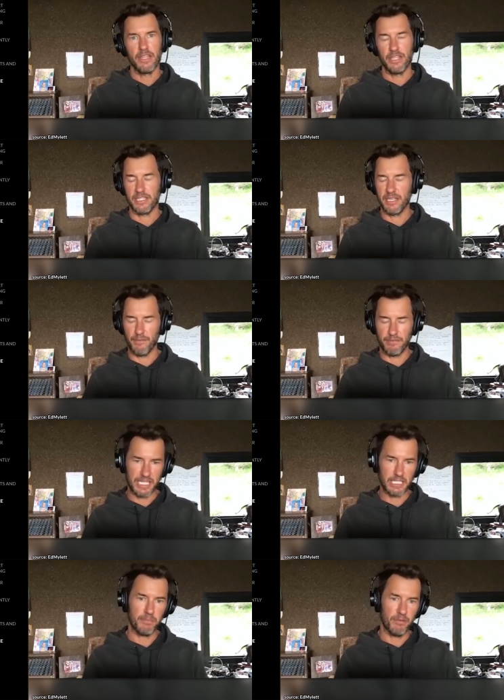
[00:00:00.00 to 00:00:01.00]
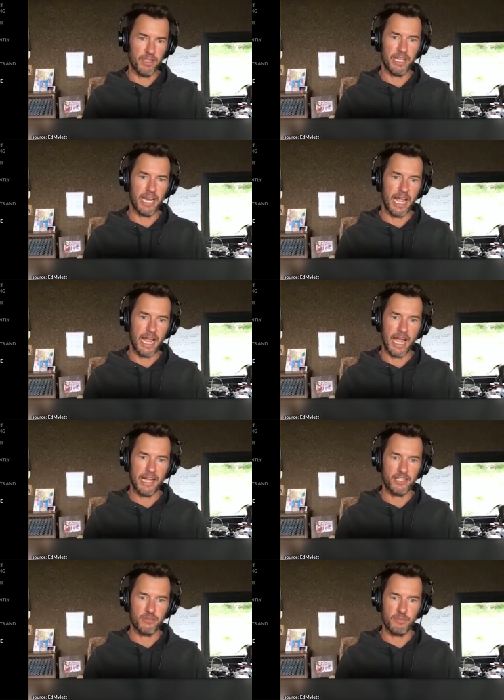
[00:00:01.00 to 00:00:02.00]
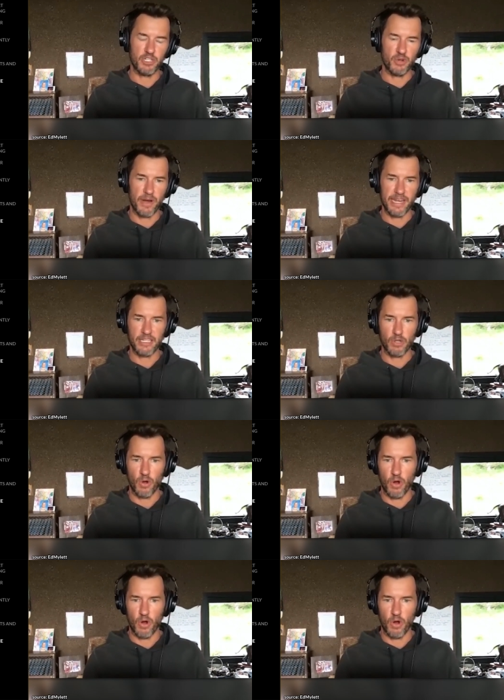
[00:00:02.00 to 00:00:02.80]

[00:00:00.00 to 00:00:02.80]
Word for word: The self discipline that I had to be training so